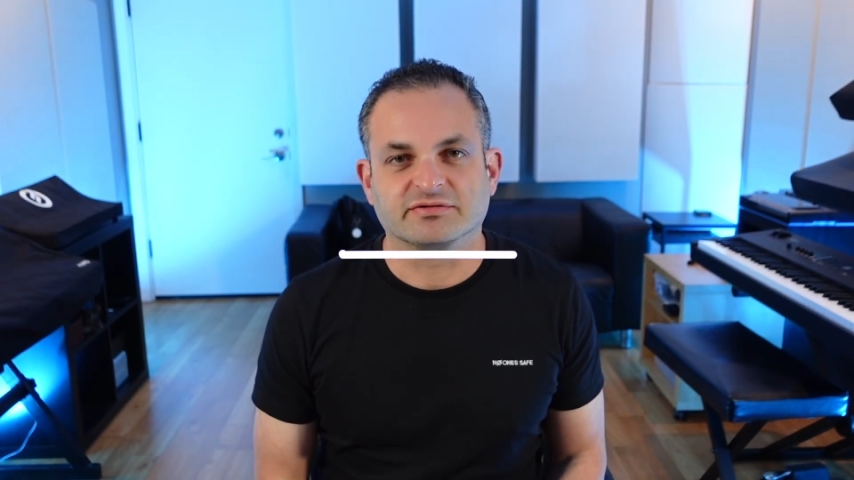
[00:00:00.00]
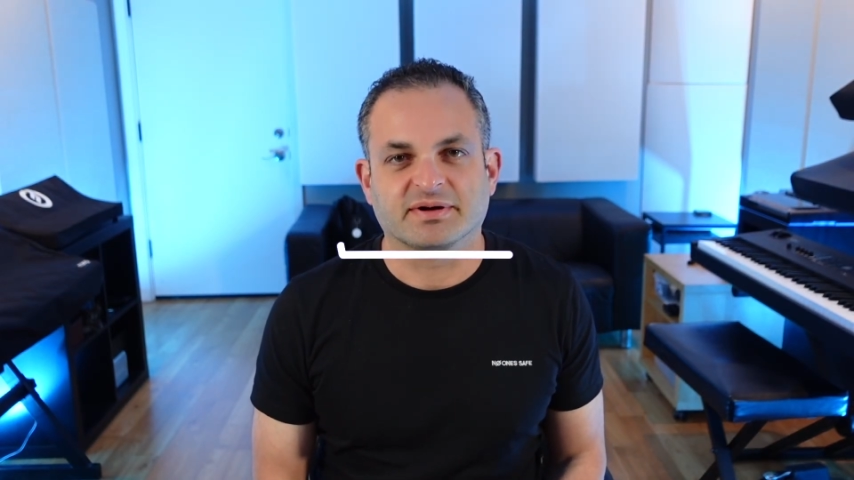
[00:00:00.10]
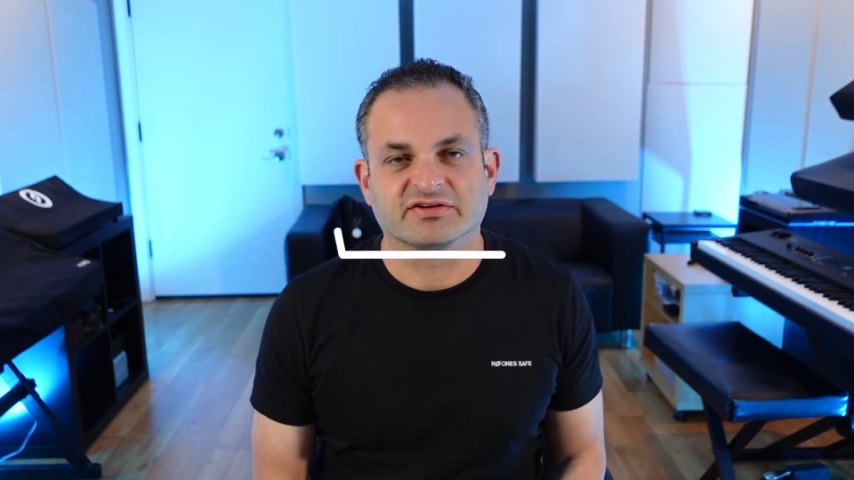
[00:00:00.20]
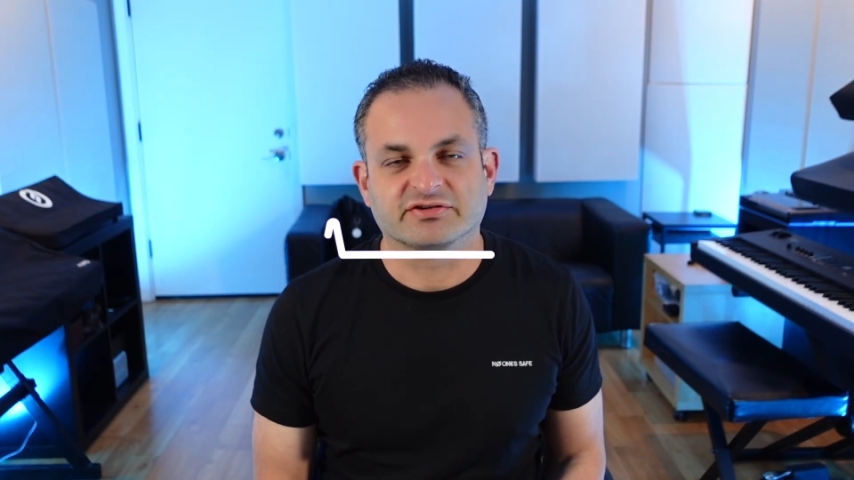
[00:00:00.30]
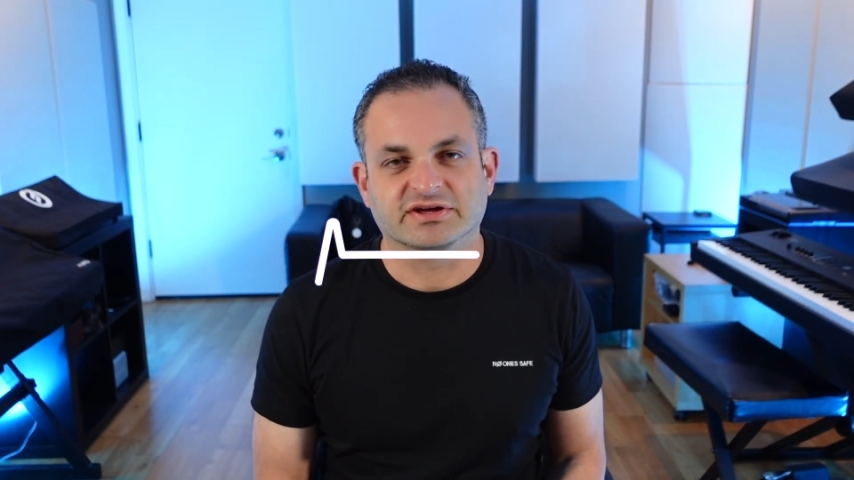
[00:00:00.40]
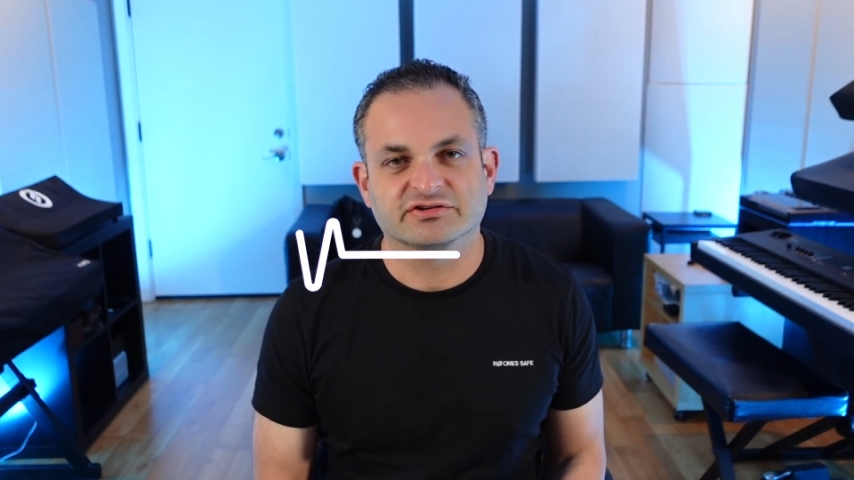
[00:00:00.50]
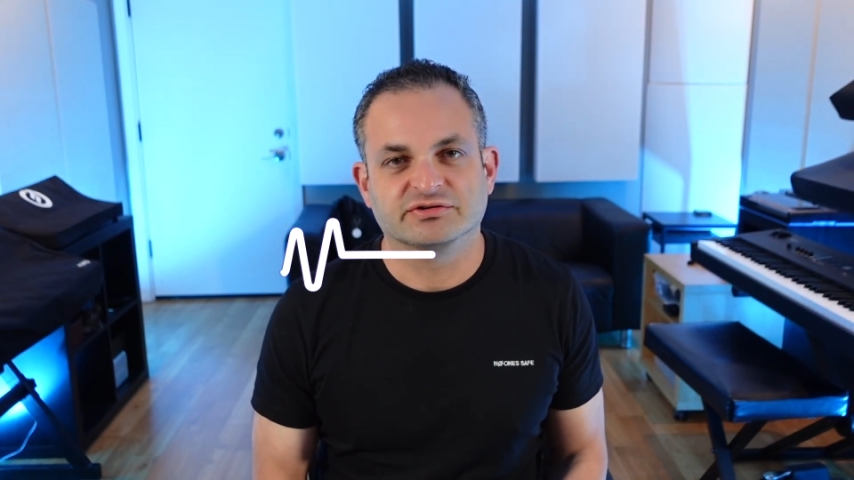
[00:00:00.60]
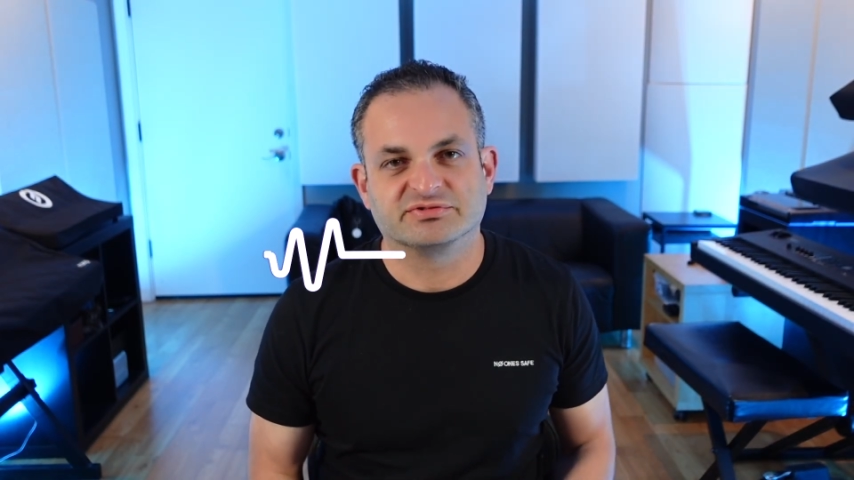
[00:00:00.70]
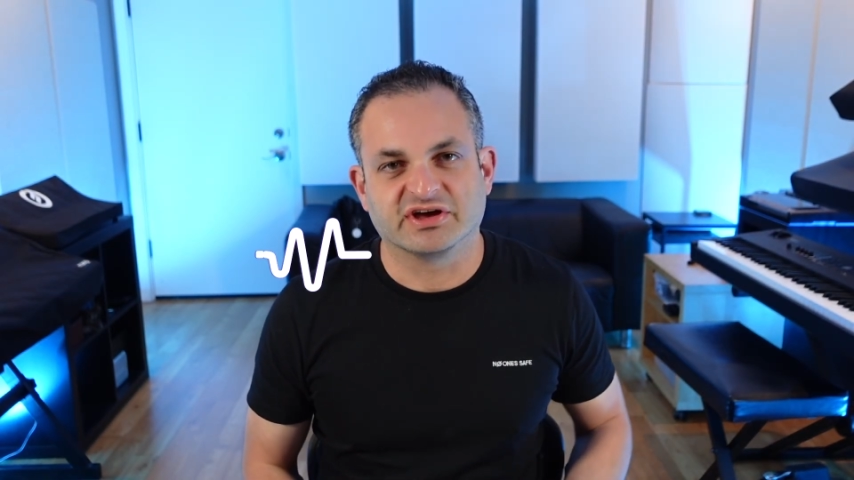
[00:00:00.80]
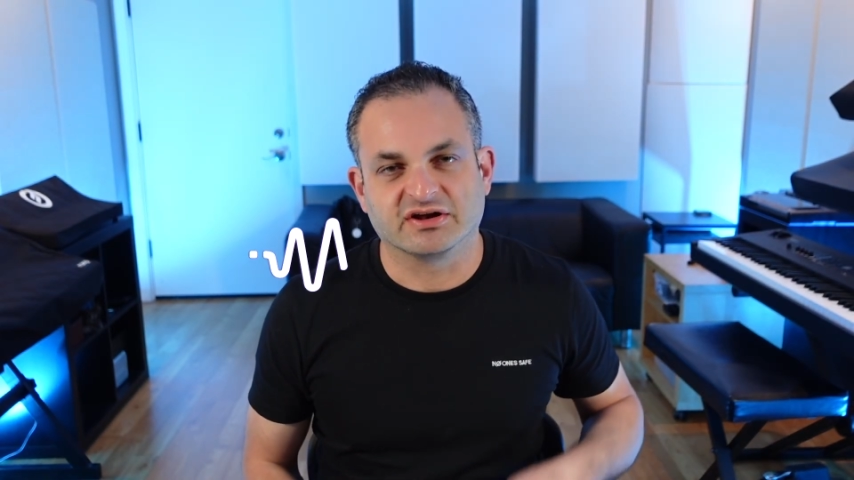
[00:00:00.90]
Mastering
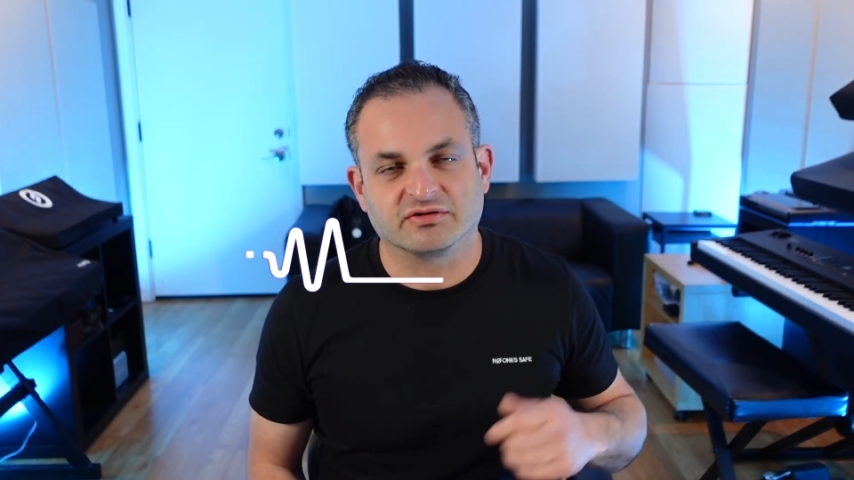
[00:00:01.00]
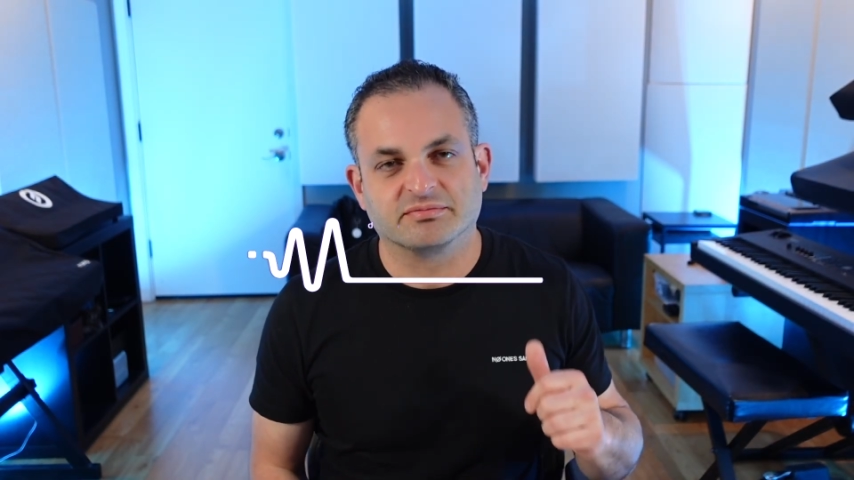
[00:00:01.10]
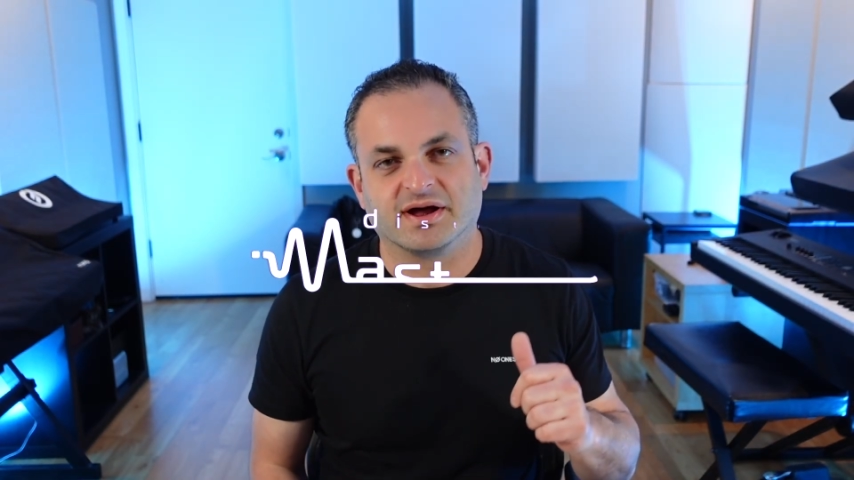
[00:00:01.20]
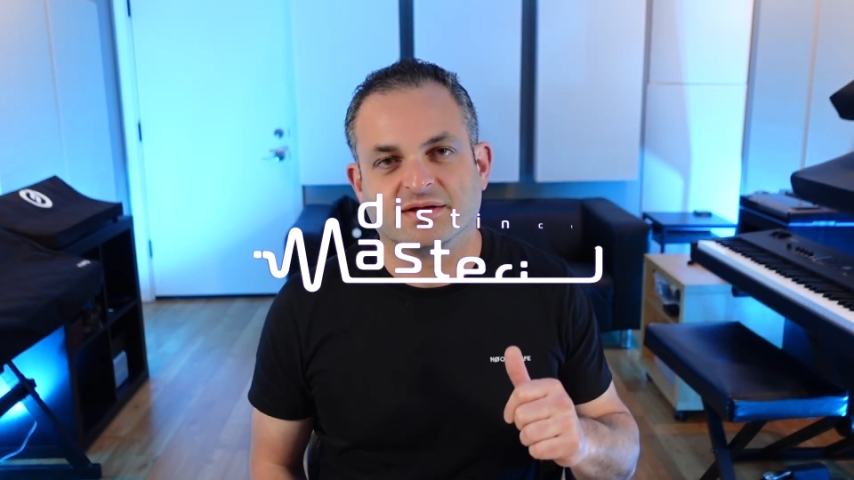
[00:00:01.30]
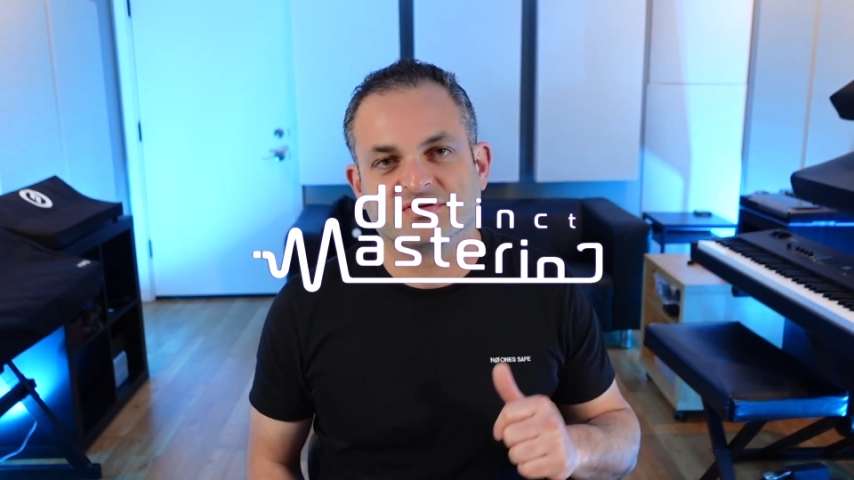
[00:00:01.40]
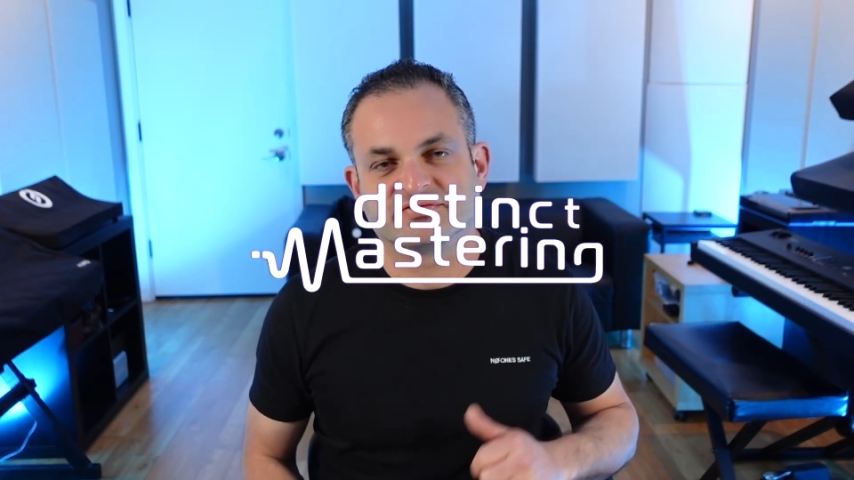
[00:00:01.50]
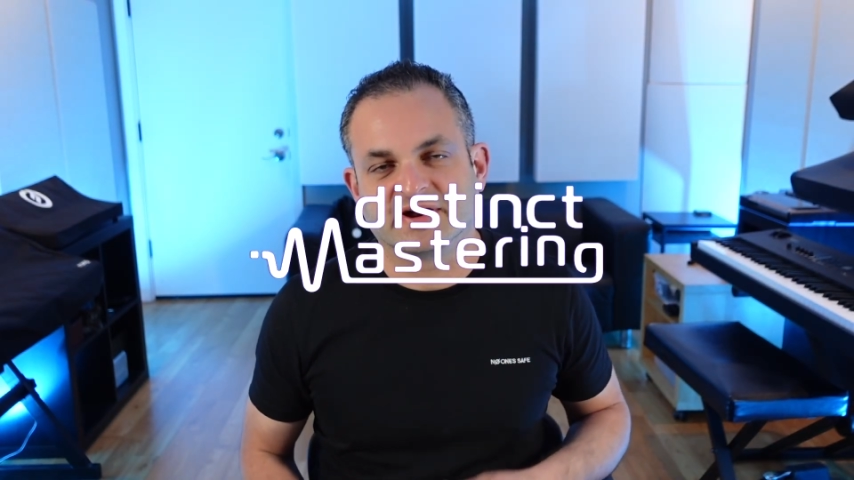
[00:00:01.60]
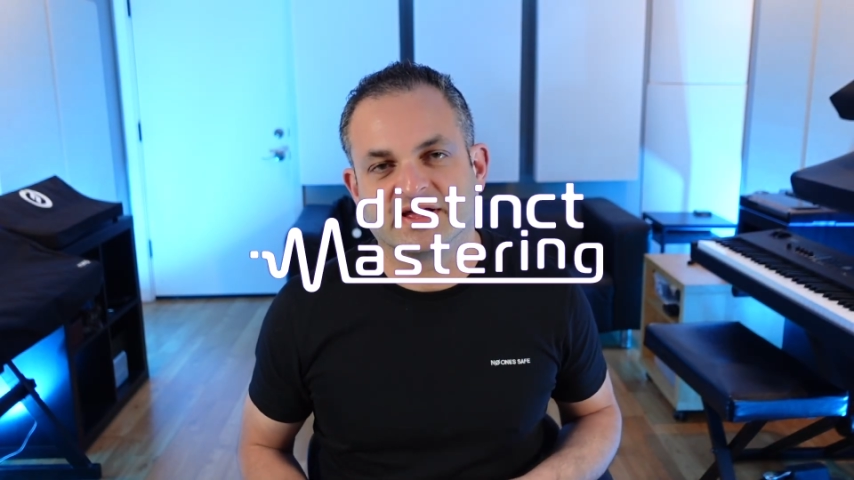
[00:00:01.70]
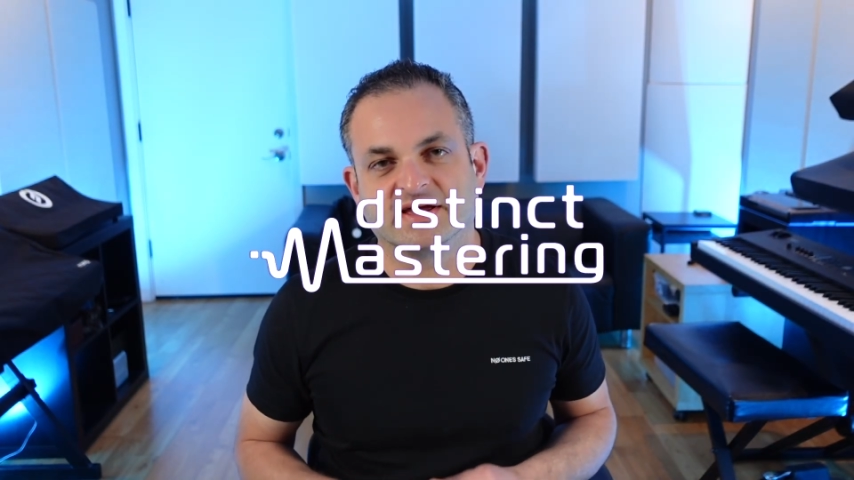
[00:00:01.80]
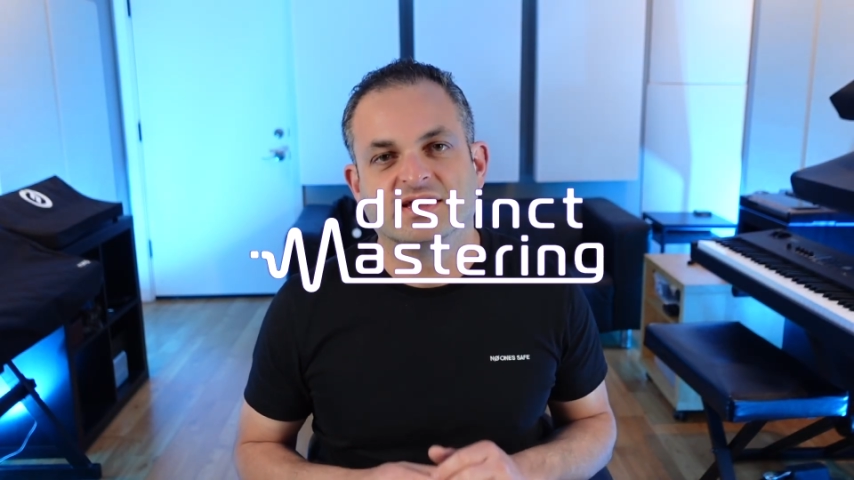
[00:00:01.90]
YouTube channel. My name is
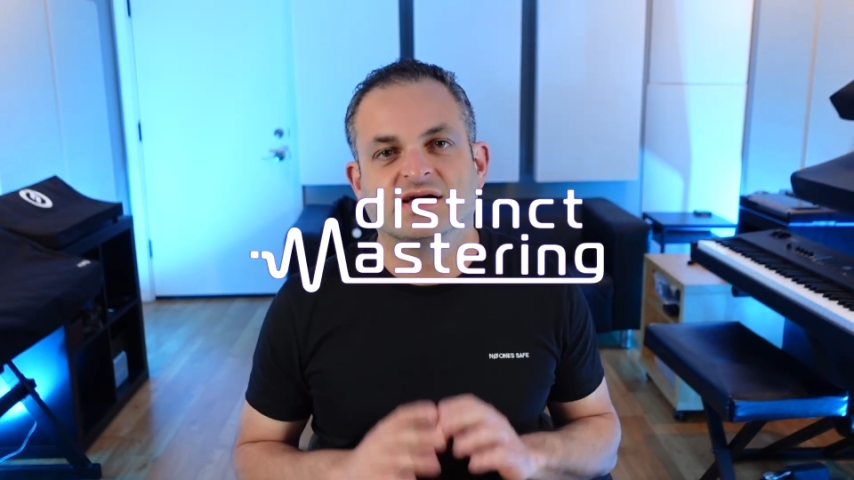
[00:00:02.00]
Freddie.